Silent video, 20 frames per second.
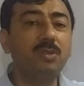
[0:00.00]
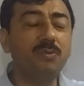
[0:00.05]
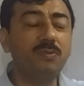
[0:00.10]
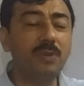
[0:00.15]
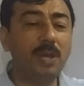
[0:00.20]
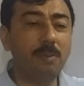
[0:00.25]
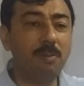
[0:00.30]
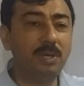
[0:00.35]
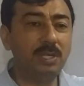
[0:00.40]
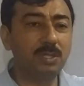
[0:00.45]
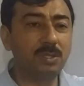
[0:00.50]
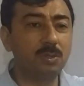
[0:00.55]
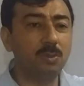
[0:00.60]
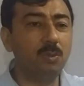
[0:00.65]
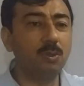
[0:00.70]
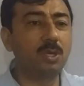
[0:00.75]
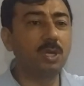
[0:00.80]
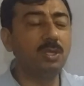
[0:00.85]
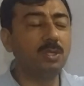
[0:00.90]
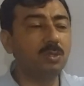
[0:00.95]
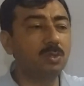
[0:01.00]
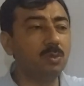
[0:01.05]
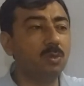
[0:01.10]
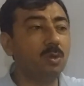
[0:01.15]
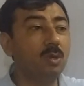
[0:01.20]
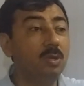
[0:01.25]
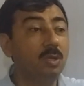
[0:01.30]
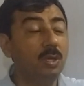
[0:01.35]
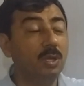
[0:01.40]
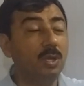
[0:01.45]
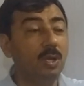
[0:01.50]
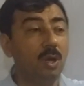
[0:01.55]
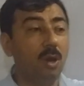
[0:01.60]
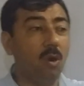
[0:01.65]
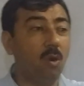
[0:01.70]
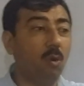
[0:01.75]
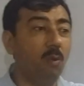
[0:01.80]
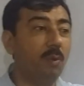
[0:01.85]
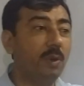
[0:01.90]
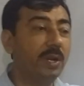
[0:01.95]
families who control
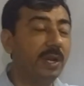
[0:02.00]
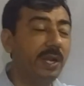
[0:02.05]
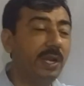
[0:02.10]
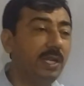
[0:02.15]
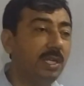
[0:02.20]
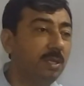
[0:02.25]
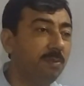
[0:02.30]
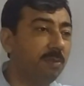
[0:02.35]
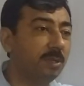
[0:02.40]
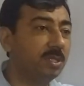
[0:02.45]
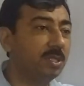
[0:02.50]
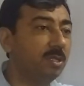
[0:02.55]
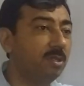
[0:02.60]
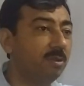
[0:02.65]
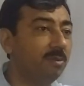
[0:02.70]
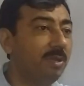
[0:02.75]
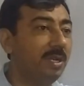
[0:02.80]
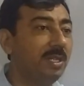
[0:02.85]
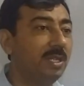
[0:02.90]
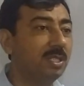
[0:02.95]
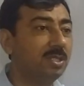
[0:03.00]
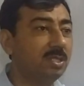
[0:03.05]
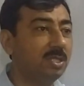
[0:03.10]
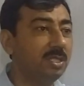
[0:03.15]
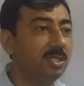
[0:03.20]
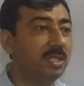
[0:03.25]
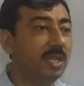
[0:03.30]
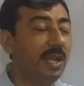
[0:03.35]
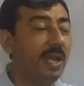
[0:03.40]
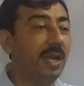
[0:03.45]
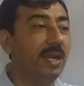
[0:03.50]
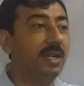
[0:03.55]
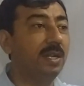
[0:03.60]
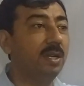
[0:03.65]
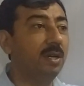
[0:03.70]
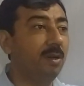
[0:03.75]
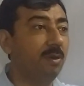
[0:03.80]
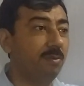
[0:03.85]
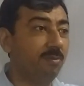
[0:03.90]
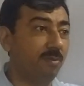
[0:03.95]
over 80% of the industries and
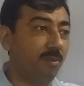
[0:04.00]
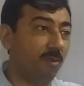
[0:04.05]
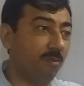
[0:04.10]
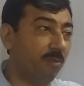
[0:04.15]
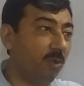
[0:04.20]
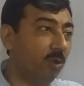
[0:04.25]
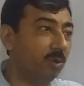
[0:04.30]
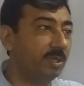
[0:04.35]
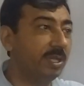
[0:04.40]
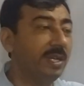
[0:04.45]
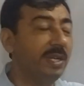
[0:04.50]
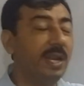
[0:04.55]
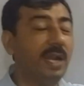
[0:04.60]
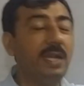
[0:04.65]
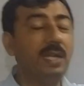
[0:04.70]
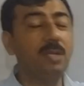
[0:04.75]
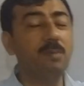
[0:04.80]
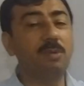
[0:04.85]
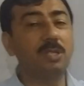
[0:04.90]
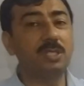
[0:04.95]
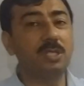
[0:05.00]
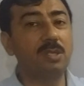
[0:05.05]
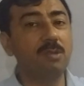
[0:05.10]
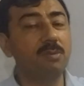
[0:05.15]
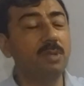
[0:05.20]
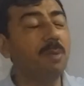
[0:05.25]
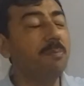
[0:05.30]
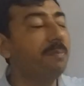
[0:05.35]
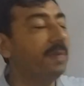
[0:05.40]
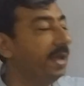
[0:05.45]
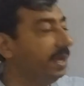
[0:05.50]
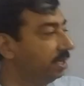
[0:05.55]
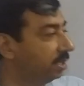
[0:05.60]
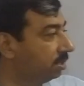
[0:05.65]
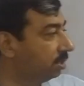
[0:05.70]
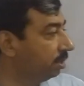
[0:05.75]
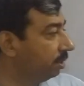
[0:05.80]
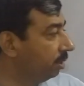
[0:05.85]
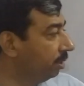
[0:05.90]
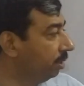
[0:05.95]
more than 90% of the
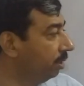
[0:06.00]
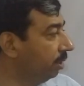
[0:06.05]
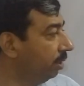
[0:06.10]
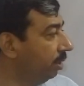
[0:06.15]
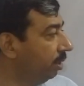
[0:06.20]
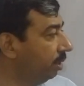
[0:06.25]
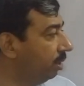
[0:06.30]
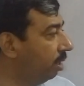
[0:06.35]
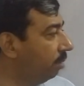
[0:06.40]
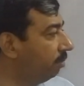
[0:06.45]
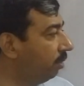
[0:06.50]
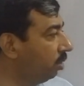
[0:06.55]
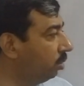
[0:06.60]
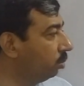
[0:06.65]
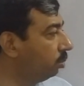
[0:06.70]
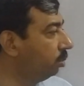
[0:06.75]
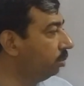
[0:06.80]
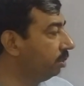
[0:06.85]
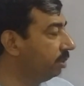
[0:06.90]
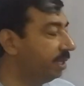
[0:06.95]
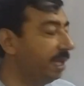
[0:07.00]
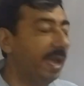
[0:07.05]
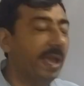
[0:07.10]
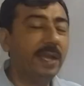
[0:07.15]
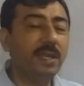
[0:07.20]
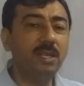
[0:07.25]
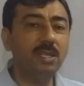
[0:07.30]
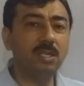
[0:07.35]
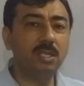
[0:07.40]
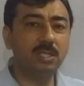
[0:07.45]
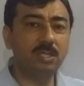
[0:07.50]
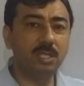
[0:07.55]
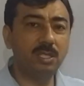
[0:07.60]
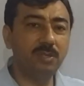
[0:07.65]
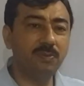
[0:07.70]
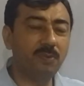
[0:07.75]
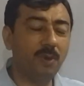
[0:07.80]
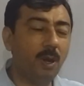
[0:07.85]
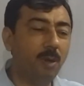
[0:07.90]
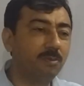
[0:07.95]
banks. Number 2, the agriculture
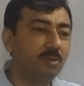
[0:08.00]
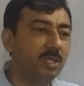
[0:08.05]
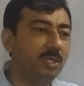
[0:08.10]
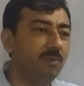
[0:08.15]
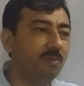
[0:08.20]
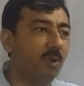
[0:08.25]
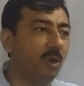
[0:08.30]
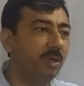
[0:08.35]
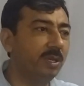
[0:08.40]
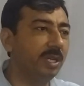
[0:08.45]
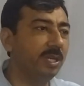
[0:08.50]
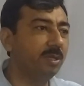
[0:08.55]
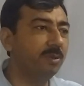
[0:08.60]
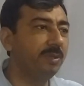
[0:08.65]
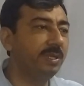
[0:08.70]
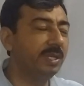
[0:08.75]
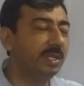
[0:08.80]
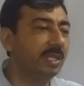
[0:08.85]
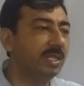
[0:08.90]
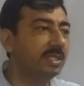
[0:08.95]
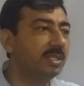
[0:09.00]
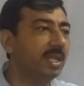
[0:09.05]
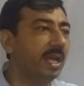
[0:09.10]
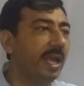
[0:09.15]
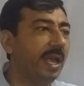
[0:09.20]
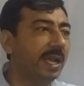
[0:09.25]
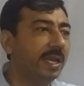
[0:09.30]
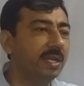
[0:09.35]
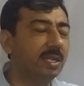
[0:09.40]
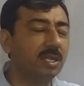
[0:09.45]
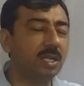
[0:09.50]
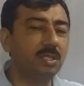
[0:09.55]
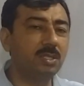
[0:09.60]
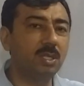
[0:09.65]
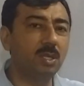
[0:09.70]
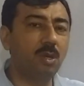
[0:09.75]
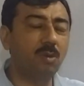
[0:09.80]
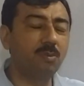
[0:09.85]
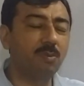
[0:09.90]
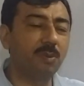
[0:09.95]
reforms. He wanted to increase the
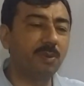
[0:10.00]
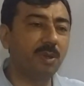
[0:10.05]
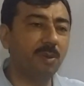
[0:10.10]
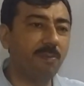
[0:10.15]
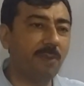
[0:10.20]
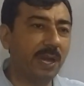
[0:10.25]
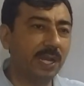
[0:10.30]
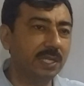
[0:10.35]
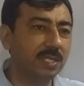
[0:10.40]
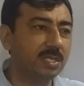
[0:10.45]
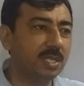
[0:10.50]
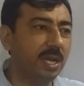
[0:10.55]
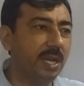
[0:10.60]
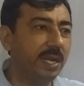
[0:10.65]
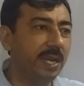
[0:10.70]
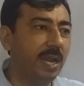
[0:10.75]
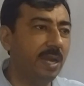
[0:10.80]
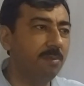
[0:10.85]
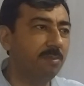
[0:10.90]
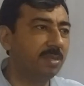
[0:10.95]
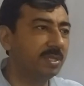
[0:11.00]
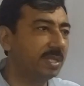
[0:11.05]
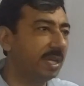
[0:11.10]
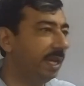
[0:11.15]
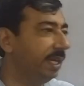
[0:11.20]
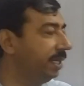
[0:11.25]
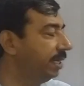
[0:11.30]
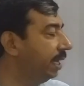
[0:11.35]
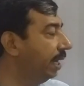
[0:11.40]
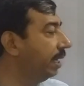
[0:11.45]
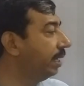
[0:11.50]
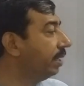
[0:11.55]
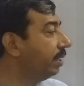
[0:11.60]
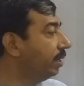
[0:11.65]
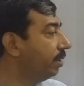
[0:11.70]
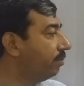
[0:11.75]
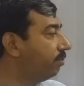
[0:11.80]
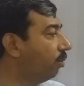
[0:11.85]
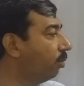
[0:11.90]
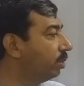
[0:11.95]
agricultural output of Pakistan, and beside that,
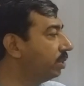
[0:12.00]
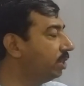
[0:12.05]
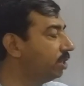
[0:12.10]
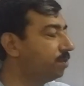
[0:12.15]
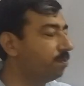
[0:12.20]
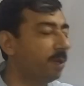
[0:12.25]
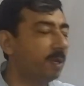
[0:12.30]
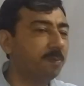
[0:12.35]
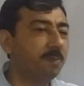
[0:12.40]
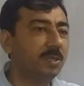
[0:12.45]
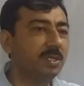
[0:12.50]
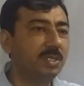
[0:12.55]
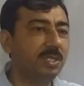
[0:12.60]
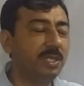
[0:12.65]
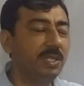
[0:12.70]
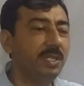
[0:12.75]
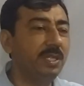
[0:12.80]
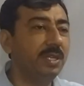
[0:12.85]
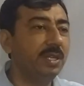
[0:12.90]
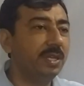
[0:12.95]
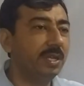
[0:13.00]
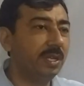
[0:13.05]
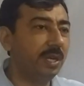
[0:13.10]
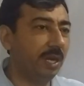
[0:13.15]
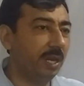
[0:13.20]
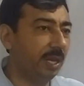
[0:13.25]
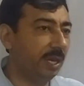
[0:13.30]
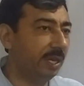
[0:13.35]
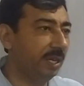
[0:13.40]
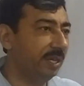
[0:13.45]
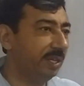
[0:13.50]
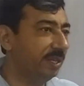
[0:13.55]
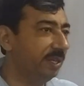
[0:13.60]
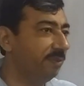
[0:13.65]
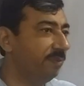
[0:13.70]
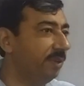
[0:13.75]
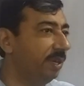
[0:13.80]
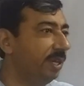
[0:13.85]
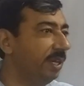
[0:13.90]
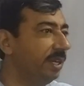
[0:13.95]
for this purpose, he
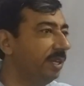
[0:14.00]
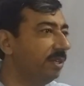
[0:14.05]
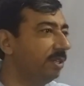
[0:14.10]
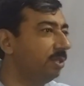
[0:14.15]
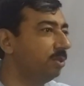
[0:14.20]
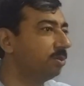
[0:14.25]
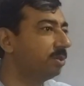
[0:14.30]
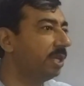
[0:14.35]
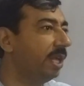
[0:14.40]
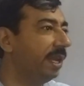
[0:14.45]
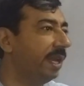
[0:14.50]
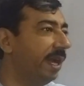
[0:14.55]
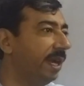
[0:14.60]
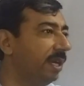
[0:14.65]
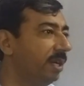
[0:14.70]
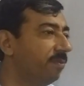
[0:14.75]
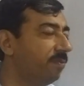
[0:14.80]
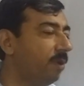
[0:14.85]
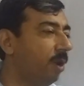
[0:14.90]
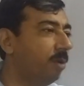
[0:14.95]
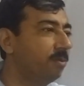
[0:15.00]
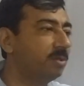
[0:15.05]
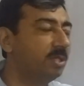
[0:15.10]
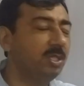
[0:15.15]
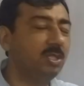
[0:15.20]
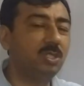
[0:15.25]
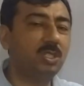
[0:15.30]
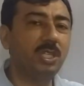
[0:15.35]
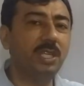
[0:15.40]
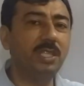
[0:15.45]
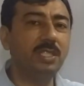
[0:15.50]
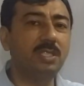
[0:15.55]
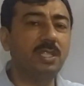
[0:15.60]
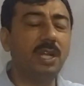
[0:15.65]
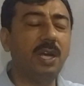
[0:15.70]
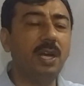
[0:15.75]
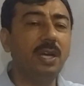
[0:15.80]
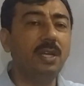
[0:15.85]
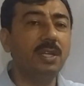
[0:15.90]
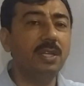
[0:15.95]
definitely introduced the land reforms. He changed
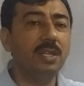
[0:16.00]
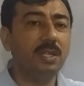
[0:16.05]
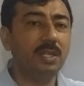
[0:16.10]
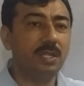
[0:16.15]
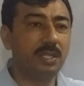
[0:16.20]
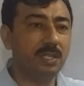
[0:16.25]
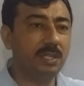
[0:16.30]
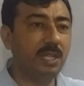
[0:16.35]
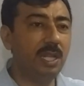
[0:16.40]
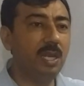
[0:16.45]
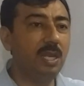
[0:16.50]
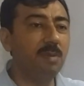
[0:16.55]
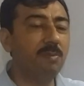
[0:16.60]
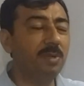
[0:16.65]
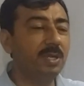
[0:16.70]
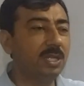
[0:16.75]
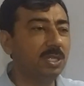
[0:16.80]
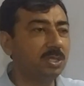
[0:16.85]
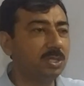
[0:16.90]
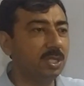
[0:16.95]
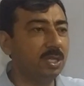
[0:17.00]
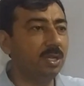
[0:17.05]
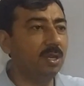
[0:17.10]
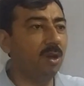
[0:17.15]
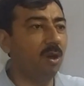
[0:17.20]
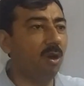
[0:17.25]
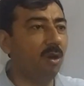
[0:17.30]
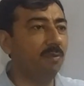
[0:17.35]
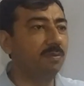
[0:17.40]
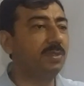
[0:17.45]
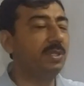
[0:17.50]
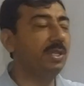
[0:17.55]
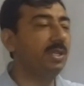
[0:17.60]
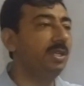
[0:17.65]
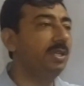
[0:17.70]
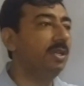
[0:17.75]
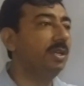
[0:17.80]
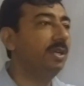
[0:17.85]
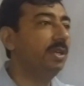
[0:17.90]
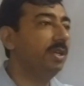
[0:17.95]
the limitation of
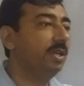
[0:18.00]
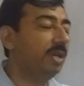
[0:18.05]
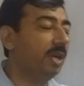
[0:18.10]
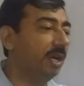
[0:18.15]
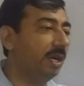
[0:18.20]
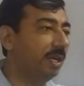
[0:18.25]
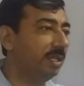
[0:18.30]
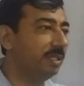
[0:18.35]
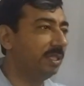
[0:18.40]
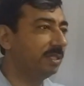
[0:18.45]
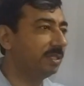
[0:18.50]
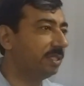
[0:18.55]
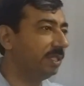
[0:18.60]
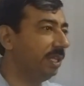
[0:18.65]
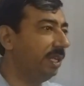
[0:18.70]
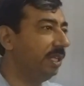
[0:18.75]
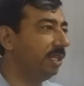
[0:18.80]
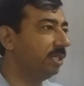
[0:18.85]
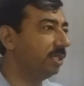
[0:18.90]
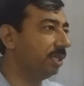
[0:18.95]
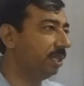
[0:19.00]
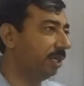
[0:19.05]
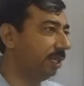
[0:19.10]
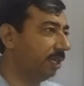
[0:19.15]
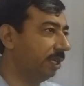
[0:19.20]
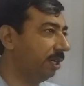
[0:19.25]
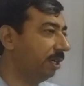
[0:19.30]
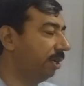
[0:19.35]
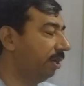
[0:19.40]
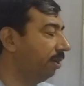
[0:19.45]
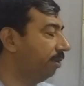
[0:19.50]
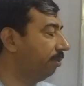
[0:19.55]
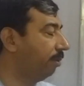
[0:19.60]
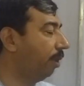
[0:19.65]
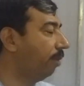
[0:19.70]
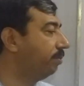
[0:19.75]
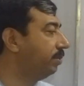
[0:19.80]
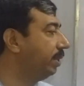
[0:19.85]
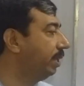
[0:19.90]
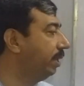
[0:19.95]
the ceiling
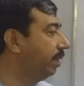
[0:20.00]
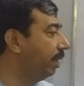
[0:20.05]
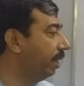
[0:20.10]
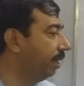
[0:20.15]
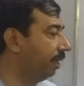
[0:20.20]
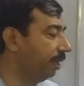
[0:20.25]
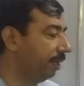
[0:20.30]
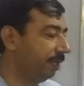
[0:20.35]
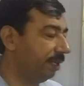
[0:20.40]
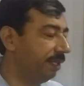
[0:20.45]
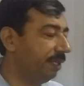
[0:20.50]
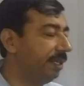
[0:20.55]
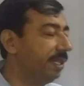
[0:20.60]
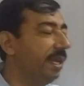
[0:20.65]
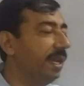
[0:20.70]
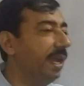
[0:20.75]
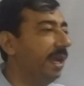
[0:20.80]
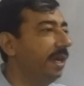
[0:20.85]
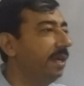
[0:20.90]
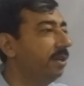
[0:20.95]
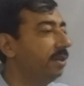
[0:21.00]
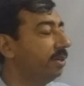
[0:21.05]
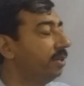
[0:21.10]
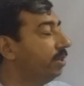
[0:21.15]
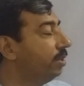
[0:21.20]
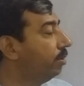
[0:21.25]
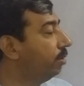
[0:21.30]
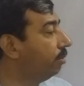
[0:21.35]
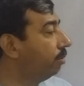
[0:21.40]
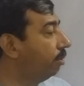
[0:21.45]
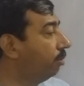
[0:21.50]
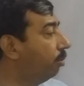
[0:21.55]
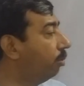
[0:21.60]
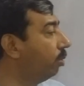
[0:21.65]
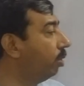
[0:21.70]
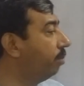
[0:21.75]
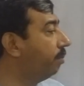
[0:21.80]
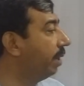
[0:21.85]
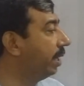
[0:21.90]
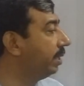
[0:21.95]
of the land
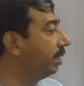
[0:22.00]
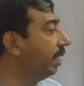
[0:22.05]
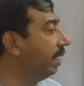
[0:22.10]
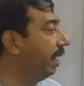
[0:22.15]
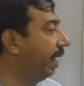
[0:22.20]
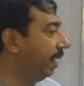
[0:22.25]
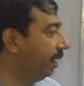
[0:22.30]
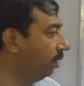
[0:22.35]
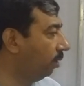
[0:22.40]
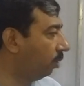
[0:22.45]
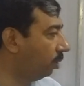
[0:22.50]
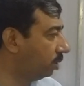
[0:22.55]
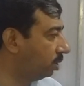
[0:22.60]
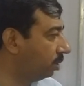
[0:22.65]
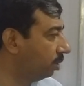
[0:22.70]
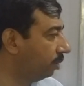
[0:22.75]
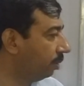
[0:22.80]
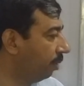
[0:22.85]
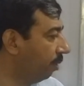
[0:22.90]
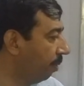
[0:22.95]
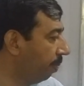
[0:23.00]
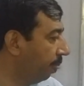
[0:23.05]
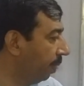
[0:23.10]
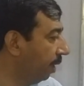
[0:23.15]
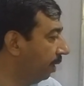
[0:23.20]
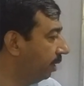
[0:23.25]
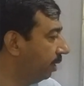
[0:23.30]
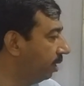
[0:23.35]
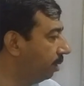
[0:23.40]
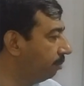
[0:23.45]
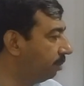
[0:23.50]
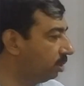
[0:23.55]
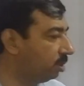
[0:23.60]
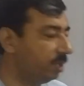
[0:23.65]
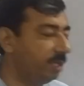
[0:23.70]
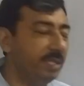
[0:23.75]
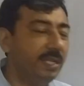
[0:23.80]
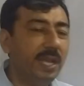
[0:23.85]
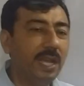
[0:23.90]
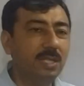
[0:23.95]
held by the landlords. Number
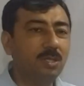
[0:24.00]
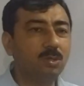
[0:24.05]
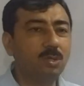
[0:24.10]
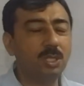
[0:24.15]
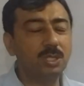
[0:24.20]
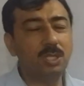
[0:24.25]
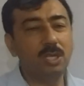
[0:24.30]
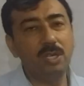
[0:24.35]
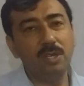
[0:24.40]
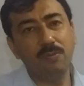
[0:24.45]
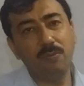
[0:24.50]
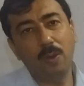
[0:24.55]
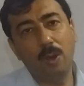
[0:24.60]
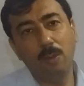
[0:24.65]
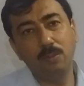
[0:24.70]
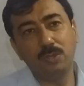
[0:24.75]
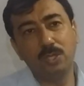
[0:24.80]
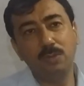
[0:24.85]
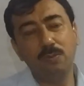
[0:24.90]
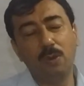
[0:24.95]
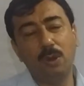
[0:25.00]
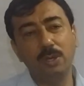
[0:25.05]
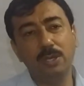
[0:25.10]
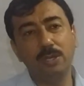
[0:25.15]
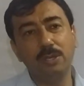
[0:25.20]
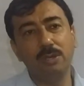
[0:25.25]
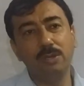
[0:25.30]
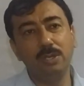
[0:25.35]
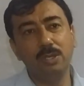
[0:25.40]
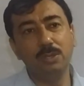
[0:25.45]
3, education reforms. He wanted to